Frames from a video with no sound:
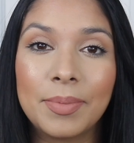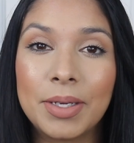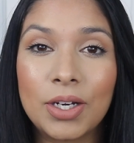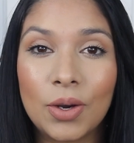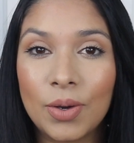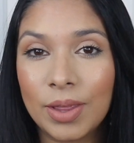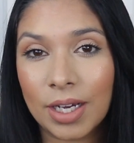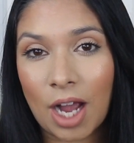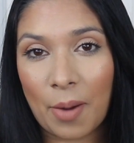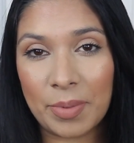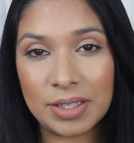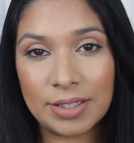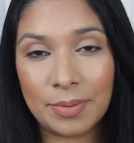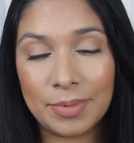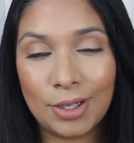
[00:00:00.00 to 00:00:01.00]
me know in the
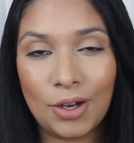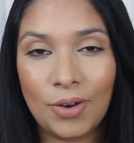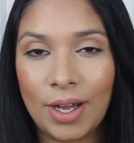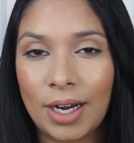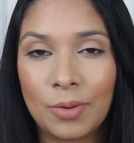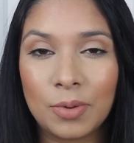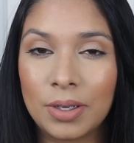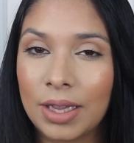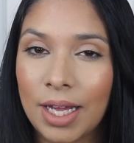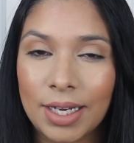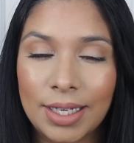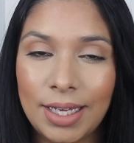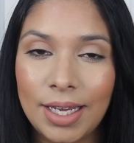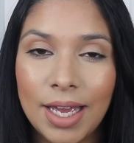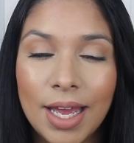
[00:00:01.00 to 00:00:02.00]
comments down below and I will
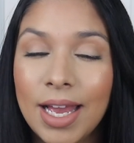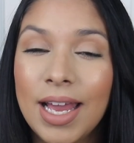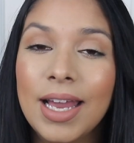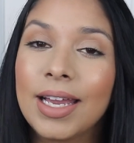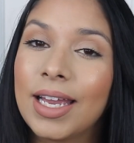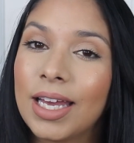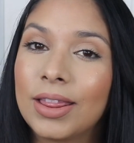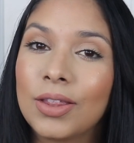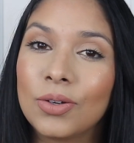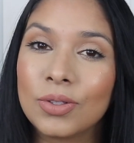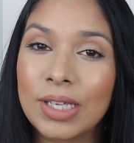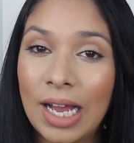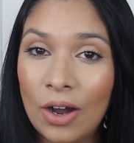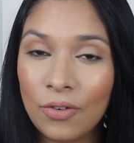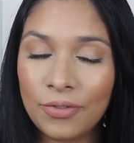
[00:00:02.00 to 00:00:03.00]
gladly get
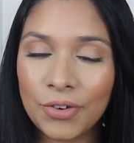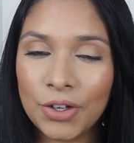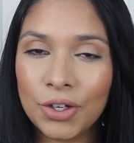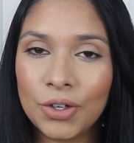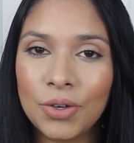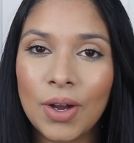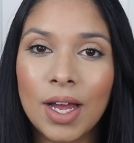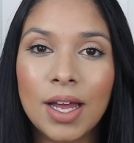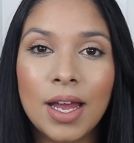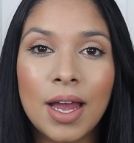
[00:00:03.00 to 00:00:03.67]
those out for you.